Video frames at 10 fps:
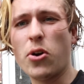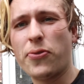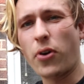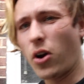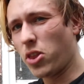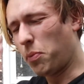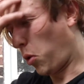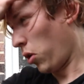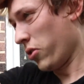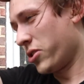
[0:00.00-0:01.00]
far, the
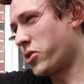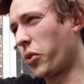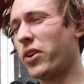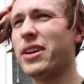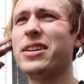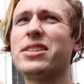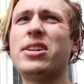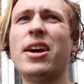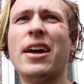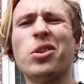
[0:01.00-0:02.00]
moral of the story is
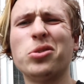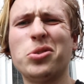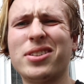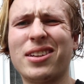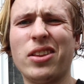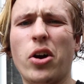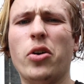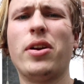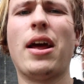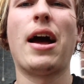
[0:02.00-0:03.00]
don't do this
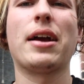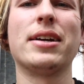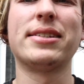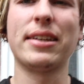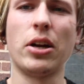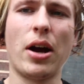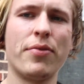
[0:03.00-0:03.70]
alone, because you know